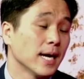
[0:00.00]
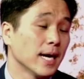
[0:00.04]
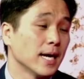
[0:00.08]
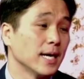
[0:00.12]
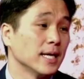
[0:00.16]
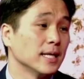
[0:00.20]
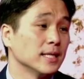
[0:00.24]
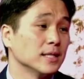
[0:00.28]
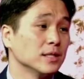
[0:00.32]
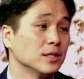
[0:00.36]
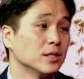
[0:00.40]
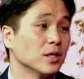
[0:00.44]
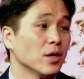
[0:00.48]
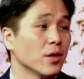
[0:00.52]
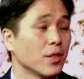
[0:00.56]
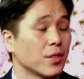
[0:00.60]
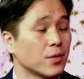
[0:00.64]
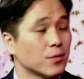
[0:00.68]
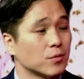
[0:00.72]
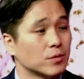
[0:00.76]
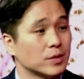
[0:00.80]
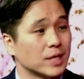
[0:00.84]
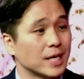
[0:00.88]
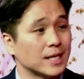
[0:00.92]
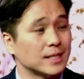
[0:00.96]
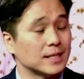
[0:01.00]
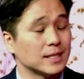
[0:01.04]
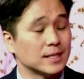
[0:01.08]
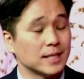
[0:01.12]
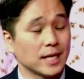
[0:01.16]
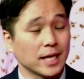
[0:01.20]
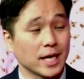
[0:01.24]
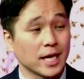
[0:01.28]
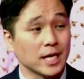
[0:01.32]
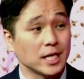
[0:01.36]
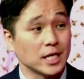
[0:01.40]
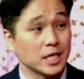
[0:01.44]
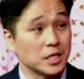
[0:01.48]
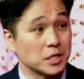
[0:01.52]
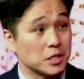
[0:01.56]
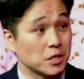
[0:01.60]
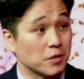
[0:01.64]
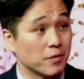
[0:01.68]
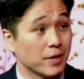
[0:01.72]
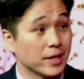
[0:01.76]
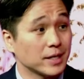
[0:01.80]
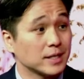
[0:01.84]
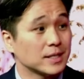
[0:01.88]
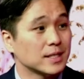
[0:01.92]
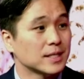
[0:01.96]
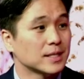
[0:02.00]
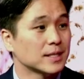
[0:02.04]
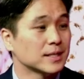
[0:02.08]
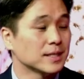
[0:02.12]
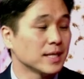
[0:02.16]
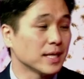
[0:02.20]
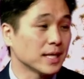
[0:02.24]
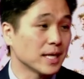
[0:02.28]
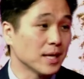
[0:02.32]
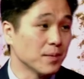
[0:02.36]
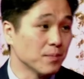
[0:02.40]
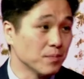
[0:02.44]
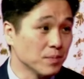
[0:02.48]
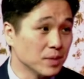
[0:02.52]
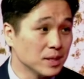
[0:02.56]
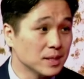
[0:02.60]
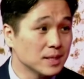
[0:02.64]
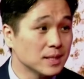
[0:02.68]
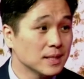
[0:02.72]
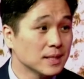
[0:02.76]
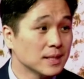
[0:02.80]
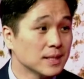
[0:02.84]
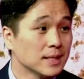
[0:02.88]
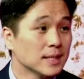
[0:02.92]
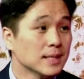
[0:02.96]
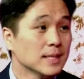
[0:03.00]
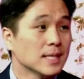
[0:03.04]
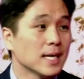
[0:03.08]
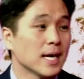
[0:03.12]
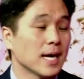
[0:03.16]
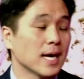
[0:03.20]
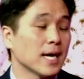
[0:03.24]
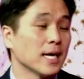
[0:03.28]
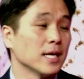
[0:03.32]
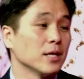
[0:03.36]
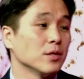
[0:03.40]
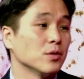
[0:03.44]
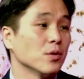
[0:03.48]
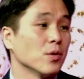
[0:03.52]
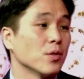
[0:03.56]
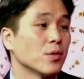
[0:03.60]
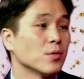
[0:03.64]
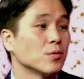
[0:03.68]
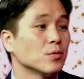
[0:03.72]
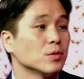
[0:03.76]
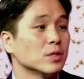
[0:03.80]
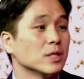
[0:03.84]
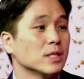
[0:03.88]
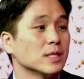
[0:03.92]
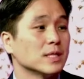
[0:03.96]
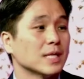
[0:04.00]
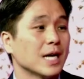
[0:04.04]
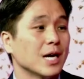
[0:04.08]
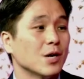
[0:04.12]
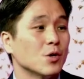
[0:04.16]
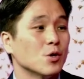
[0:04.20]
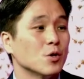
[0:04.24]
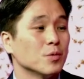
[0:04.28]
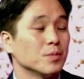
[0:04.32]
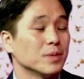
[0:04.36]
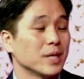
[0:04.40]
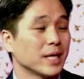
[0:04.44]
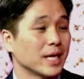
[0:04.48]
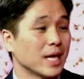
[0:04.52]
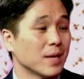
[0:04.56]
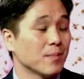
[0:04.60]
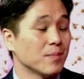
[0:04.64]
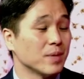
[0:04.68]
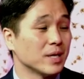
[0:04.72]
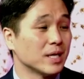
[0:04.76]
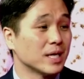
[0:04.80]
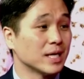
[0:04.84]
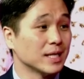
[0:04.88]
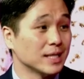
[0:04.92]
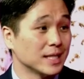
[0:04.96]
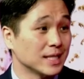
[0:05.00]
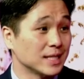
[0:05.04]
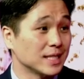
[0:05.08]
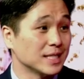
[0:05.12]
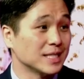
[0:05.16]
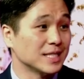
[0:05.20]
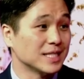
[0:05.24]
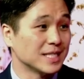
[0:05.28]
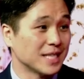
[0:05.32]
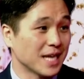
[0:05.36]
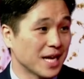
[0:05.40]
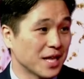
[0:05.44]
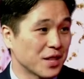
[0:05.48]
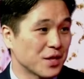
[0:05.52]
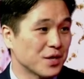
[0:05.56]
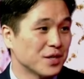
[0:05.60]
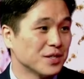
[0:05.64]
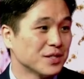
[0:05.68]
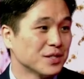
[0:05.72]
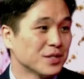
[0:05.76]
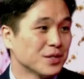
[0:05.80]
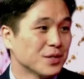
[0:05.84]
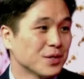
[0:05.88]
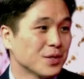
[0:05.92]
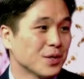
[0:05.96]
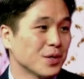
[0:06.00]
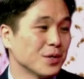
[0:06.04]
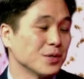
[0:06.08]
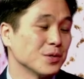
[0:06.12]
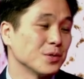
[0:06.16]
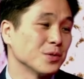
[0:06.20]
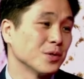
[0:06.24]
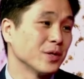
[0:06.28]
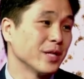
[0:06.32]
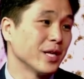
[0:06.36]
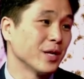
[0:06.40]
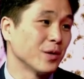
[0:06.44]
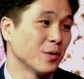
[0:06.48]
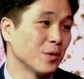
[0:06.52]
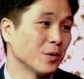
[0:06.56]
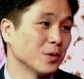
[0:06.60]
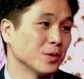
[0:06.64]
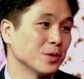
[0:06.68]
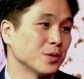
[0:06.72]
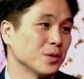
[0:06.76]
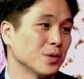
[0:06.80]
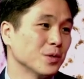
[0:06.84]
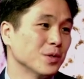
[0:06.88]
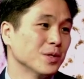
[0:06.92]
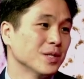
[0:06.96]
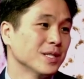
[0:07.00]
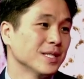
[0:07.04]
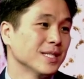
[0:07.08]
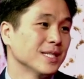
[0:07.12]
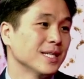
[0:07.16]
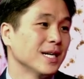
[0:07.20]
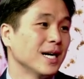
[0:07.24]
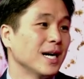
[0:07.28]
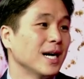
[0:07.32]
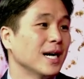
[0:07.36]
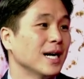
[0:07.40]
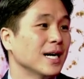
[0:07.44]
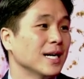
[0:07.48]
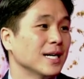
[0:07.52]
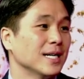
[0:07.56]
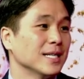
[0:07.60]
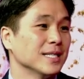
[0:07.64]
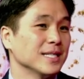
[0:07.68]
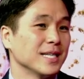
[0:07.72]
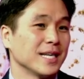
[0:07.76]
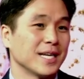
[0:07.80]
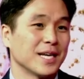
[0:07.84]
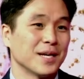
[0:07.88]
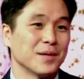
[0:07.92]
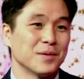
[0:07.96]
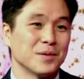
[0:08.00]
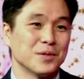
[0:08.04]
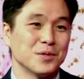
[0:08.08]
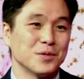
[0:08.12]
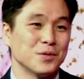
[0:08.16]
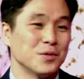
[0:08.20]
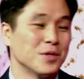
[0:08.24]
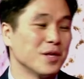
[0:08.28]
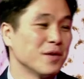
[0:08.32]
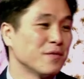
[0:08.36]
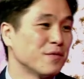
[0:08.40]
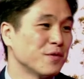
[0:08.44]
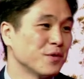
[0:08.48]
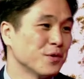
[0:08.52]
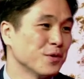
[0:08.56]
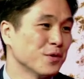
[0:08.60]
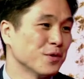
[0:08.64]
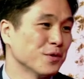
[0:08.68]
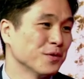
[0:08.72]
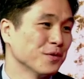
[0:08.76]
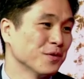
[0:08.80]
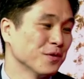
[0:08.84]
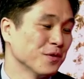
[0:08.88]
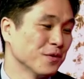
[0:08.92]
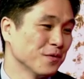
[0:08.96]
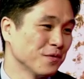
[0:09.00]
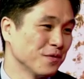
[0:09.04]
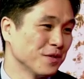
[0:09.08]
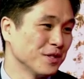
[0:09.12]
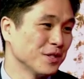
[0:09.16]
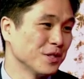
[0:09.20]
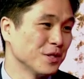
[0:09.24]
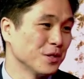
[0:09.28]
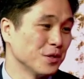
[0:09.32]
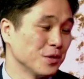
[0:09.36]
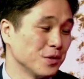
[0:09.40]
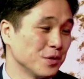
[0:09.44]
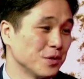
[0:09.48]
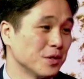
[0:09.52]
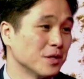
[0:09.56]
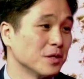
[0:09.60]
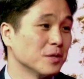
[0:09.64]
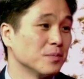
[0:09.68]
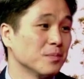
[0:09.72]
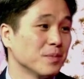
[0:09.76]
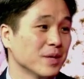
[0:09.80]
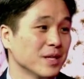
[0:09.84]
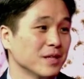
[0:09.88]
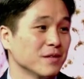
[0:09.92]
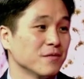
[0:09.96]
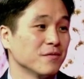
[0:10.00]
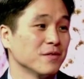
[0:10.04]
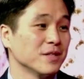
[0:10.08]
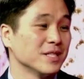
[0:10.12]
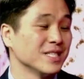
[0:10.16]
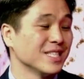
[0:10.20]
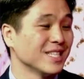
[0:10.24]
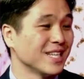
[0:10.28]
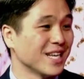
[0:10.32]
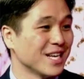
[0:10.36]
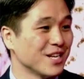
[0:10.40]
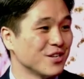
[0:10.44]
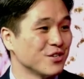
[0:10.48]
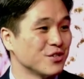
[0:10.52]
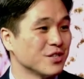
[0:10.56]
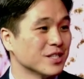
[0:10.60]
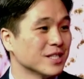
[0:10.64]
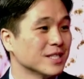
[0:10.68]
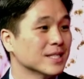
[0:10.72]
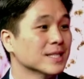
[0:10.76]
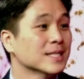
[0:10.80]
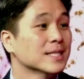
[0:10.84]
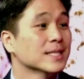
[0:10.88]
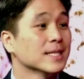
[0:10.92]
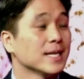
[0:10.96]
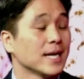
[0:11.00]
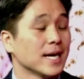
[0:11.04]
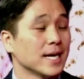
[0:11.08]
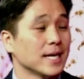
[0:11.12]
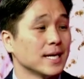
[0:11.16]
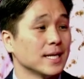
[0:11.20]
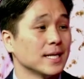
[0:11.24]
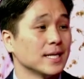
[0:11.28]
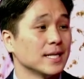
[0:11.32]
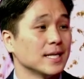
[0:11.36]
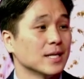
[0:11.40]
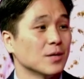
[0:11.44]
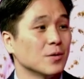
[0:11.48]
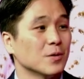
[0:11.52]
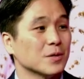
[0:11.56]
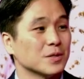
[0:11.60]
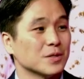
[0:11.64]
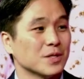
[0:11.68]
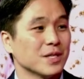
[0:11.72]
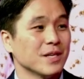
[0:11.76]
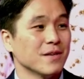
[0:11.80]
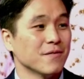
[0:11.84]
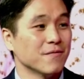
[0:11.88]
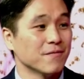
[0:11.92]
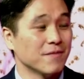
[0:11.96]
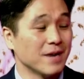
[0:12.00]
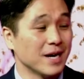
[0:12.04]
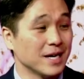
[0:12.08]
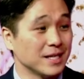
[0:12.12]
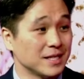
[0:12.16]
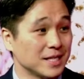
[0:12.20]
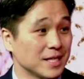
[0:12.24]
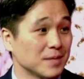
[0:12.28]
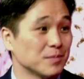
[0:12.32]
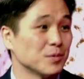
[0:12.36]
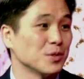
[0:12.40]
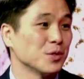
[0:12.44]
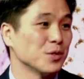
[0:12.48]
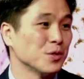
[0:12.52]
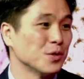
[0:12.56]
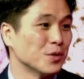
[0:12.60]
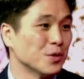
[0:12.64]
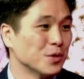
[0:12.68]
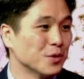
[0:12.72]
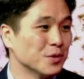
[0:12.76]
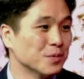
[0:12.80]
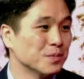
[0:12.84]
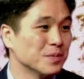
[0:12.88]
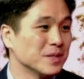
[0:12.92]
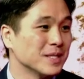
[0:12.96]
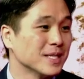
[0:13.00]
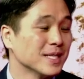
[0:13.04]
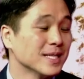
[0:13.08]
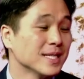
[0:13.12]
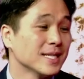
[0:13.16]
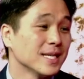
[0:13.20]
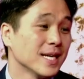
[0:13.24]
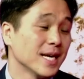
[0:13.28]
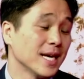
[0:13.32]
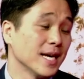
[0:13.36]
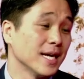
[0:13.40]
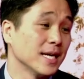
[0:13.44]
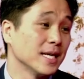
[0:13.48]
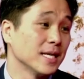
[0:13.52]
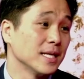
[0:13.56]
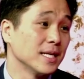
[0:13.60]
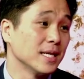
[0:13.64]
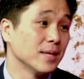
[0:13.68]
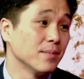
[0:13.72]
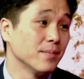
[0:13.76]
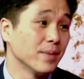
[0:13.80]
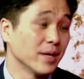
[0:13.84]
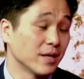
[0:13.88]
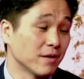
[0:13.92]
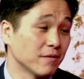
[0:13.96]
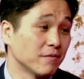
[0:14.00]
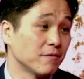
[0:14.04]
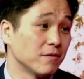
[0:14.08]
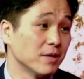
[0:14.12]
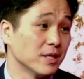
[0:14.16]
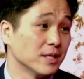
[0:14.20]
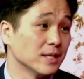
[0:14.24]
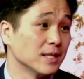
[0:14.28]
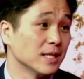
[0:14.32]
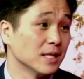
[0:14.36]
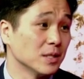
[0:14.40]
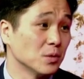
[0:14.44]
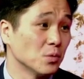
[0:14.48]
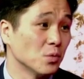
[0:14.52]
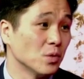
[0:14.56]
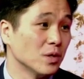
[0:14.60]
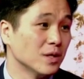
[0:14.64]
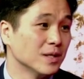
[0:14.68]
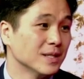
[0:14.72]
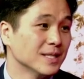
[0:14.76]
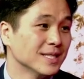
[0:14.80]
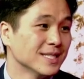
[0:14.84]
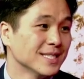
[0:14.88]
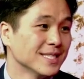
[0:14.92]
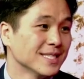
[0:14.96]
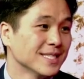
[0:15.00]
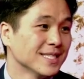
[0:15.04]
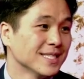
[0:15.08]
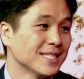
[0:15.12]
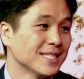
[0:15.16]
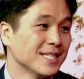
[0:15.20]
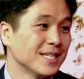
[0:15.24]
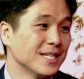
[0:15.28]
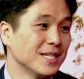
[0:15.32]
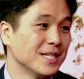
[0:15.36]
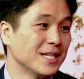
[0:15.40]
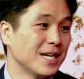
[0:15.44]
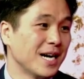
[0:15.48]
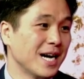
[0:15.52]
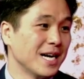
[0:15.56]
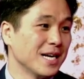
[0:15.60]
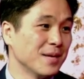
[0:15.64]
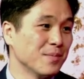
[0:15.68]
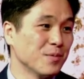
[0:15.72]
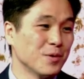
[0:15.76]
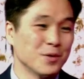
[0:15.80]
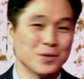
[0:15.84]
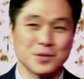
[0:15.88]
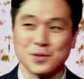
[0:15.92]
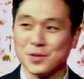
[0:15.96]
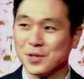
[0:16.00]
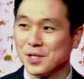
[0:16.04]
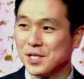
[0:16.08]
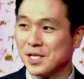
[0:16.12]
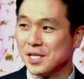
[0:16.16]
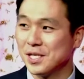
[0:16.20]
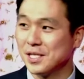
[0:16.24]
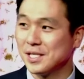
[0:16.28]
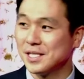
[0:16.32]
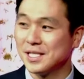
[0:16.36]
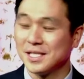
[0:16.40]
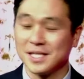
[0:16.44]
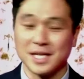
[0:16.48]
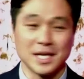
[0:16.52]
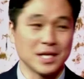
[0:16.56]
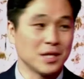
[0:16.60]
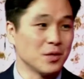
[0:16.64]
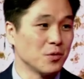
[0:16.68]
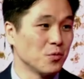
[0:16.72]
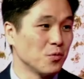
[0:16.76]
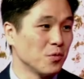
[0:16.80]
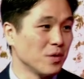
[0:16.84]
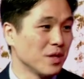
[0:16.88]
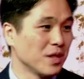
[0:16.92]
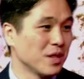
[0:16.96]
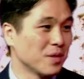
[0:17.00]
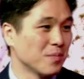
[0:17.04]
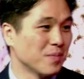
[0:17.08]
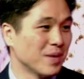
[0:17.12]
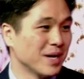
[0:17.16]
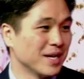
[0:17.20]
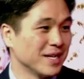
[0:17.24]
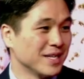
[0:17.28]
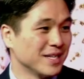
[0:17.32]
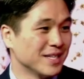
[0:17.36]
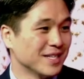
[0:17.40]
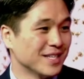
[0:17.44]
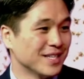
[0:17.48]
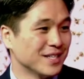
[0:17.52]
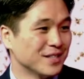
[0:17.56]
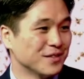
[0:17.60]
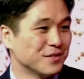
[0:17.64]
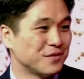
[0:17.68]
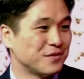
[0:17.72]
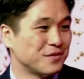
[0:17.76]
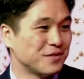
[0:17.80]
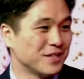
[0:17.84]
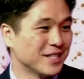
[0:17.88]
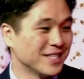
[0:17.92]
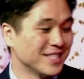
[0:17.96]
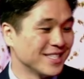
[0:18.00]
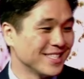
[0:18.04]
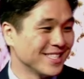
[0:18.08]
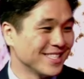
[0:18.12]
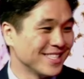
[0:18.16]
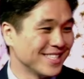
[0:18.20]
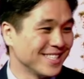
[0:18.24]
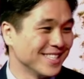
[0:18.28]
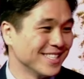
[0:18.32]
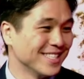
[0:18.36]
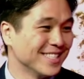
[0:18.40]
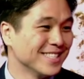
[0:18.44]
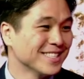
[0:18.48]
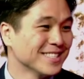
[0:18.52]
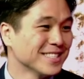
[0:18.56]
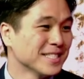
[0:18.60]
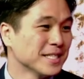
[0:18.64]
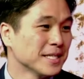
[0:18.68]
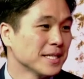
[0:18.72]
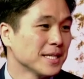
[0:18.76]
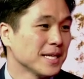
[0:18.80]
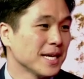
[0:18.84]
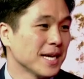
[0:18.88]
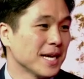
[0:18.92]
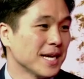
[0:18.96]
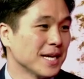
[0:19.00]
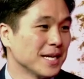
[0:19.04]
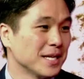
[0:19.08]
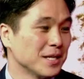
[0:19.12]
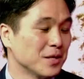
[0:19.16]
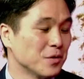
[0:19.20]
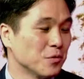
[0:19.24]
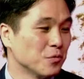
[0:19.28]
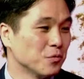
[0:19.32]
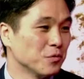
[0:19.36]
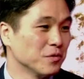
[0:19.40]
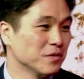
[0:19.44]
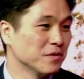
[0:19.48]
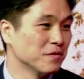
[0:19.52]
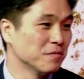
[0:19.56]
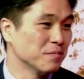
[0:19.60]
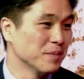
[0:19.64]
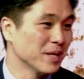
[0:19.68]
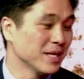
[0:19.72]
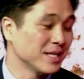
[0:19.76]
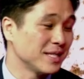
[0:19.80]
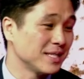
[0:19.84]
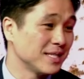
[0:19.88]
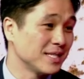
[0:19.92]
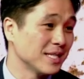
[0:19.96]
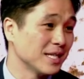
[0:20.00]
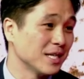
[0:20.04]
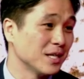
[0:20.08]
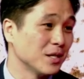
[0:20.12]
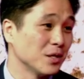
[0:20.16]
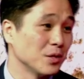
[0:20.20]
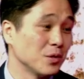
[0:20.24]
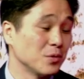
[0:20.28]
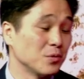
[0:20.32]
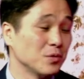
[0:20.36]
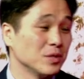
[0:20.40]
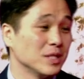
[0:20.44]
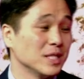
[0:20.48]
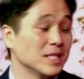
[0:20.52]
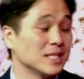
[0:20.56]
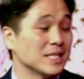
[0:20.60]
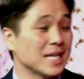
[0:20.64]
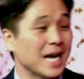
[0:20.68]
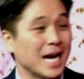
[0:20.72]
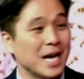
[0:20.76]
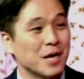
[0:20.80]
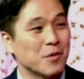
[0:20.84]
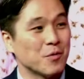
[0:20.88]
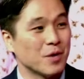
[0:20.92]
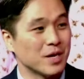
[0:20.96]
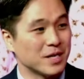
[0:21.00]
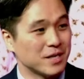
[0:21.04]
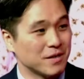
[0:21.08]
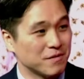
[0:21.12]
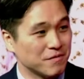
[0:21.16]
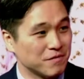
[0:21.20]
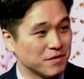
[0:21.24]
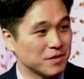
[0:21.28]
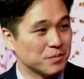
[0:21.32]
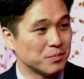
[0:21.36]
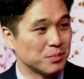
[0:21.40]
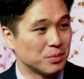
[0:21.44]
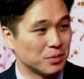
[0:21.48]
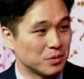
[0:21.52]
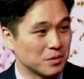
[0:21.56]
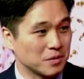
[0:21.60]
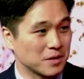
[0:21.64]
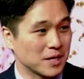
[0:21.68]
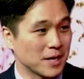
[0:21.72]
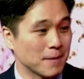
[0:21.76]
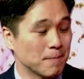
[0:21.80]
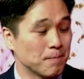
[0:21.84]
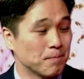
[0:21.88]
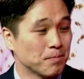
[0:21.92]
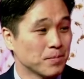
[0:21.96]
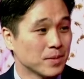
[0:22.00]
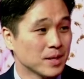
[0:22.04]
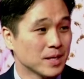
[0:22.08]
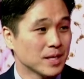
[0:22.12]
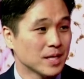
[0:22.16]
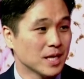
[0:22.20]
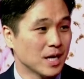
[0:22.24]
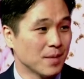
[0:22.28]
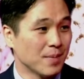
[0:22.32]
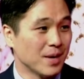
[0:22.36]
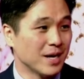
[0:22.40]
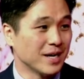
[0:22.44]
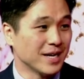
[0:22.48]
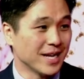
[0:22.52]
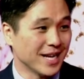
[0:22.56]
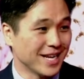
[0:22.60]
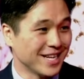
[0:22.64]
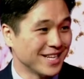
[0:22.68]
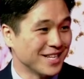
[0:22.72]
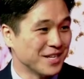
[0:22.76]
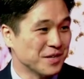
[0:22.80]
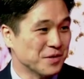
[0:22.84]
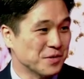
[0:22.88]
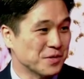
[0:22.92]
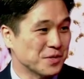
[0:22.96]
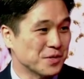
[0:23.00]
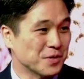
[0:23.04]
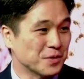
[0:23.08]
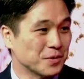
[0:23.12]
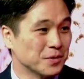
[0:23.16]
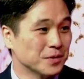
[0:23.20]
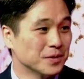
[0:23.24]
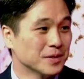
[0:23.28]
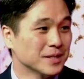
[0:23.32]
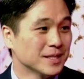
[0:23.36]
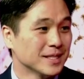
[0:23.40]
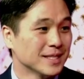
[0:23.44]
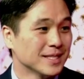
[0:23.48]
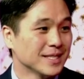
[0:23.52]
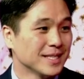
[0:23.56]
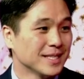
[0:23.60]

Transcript: And uh, through that, they can interact, they can meet. And uh, through this, I hope they can be connected together. And so that also uh, they can, you never know, uh, visit Europe and visit Asia and uh, also invite them to your homes and make friends as well. Uh, I am also here together with my uh, friend here, mm. and we've met uh, through this IYF program about eight years ago.